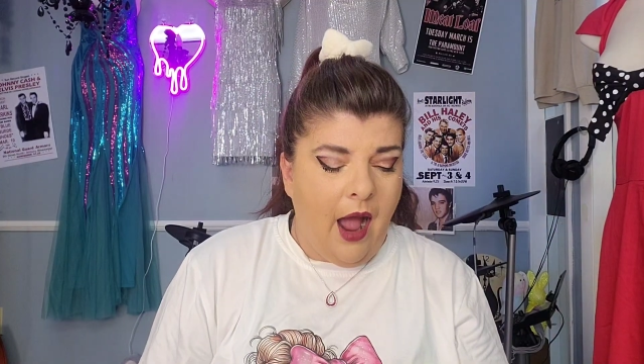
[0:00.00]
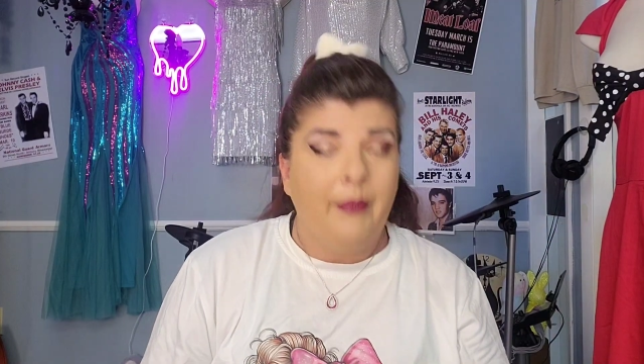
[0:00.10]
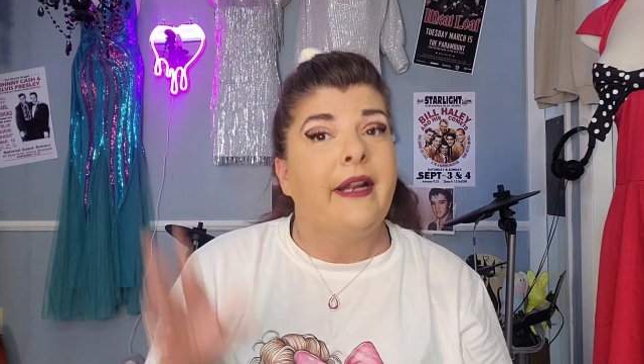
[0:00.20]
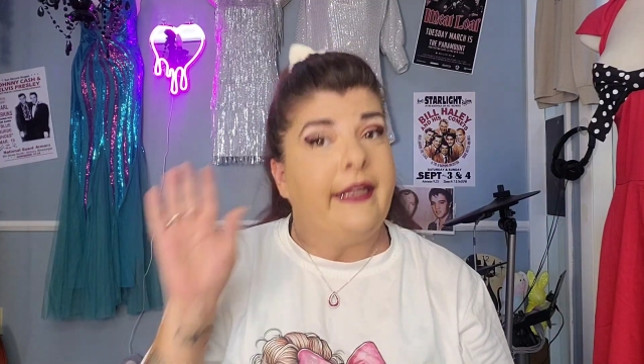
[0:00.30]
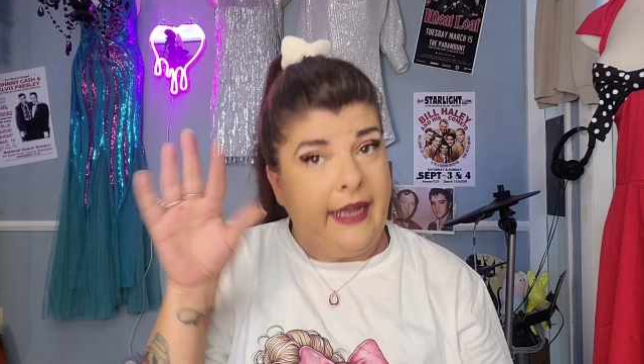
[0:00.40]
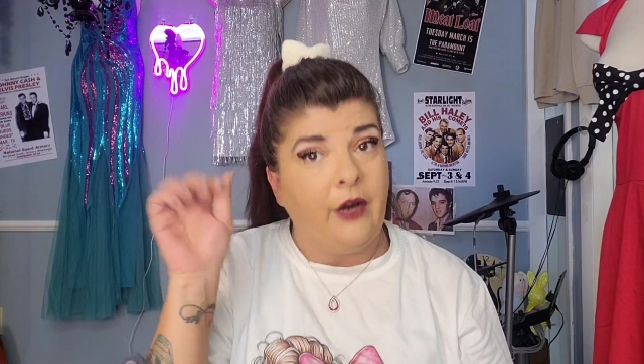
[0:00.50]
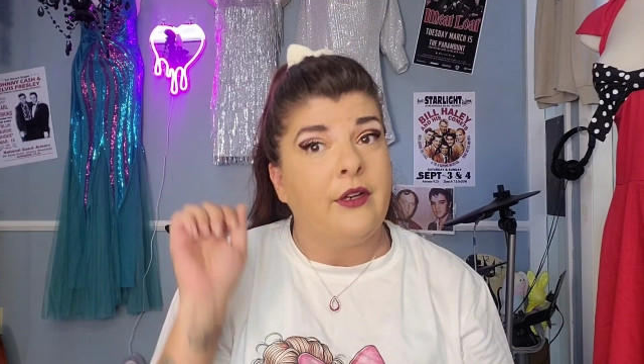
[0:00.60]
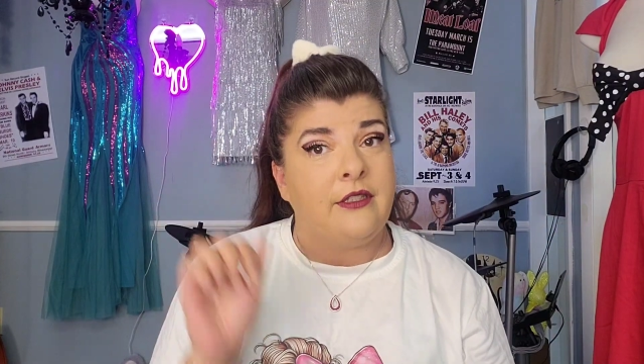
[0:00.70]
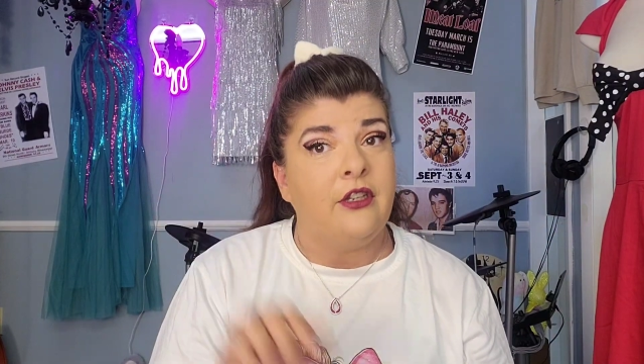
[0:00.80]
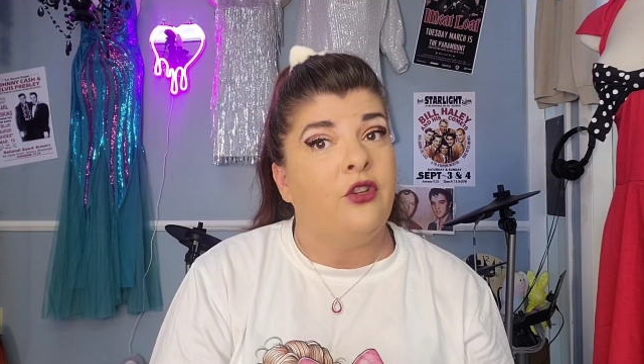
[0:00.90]
I'm going to
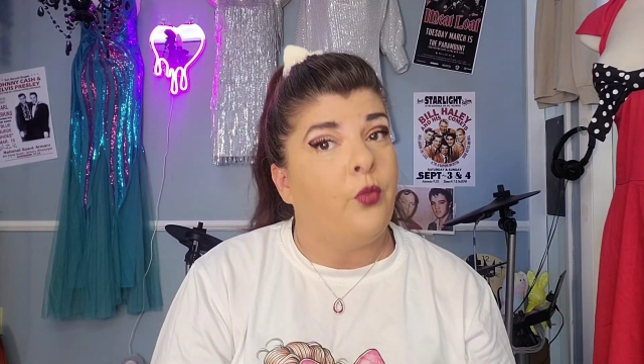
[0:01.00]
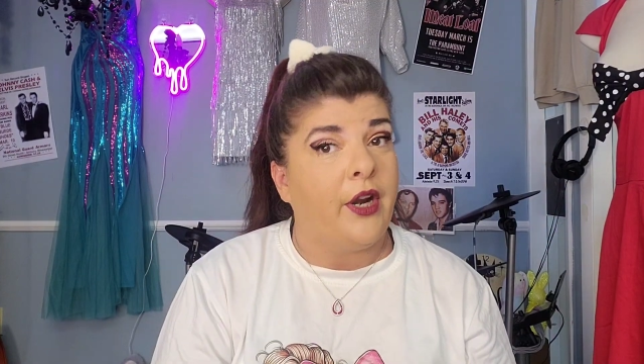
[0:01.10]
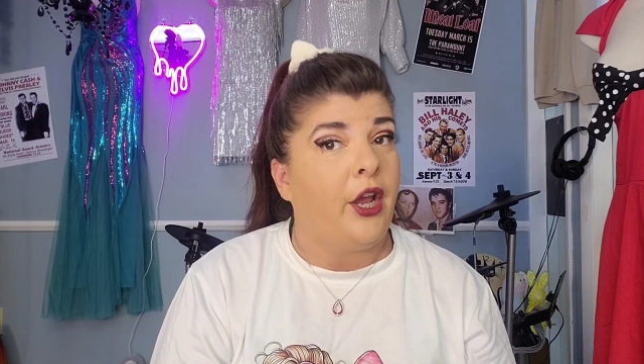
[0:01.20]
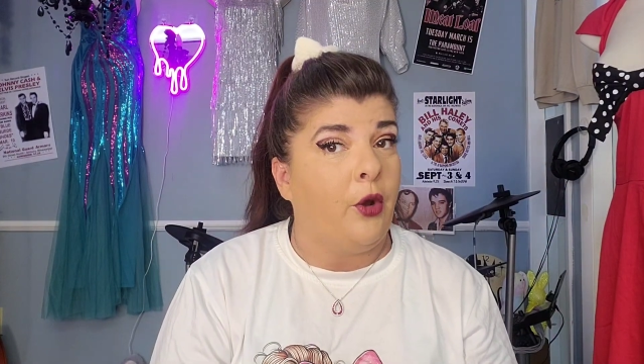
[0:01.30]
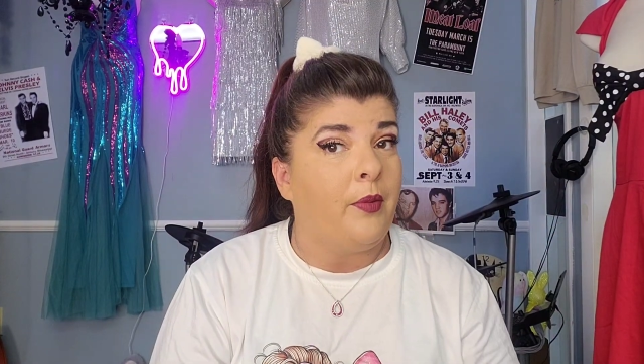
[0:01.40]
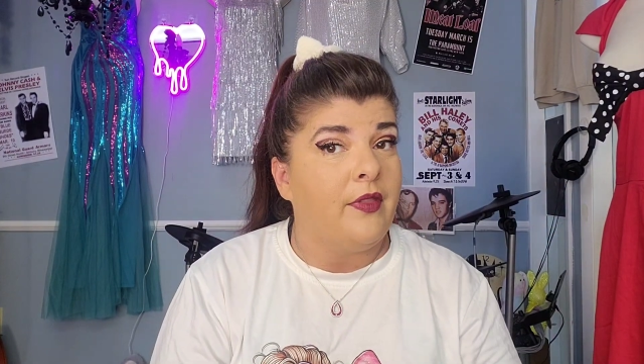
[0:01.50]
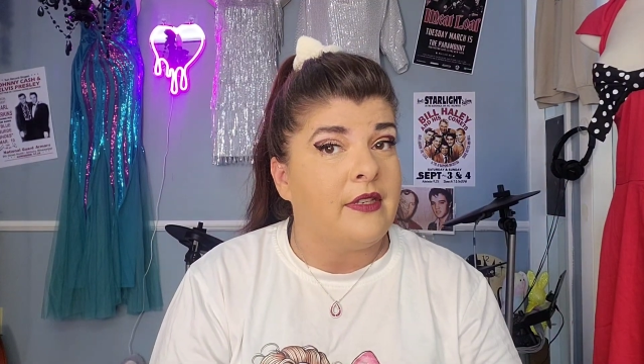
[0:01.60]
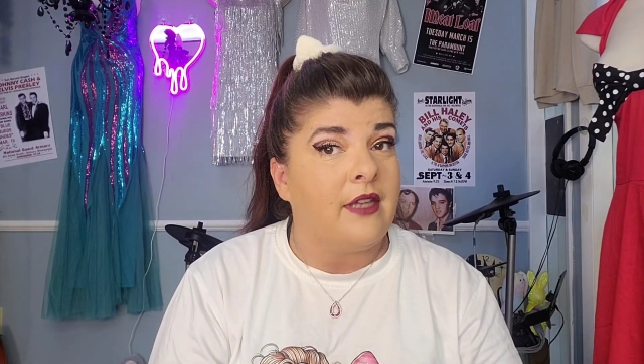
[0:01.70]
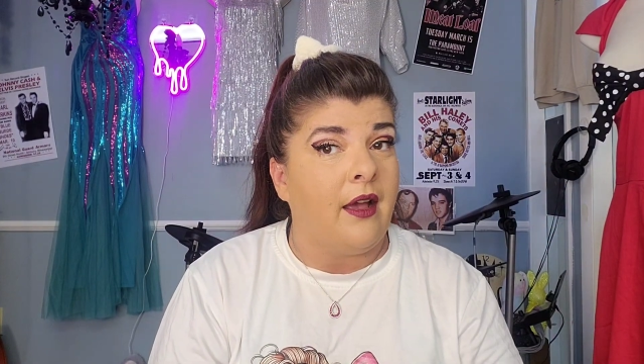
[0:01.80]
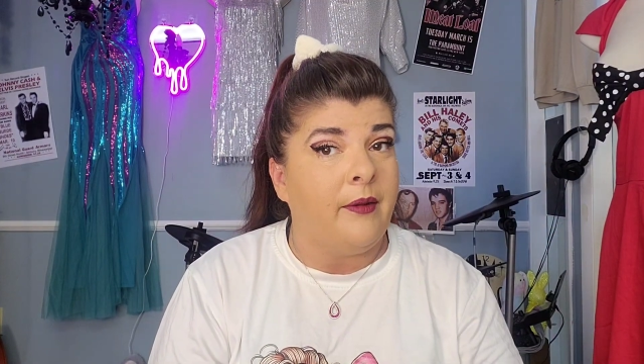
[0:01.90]
guarantee you when I open
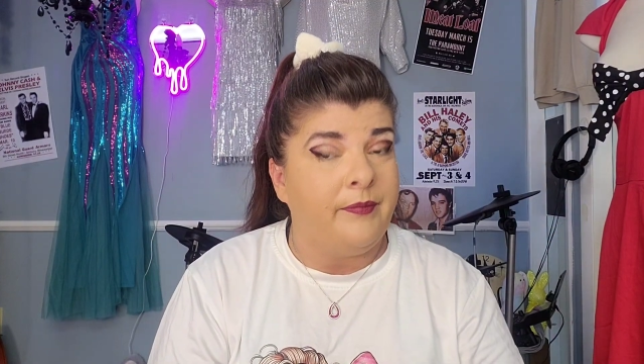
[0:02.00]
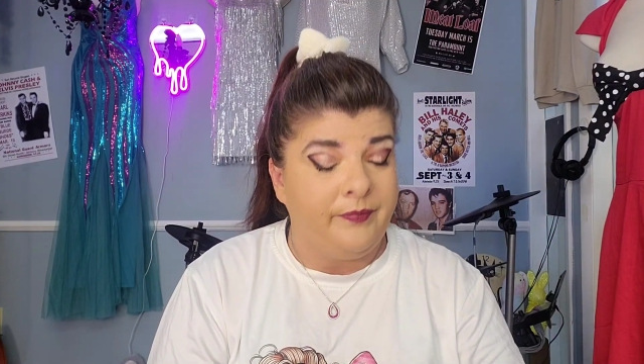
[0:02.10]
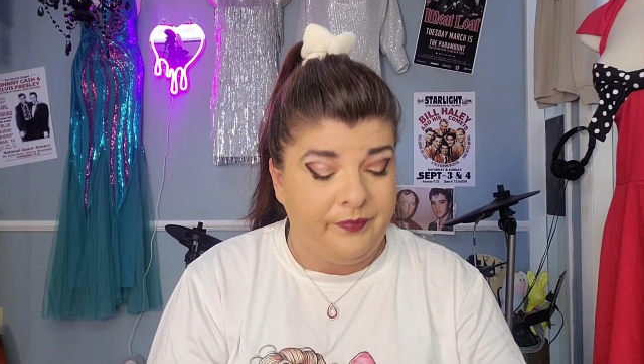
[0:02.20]
this up,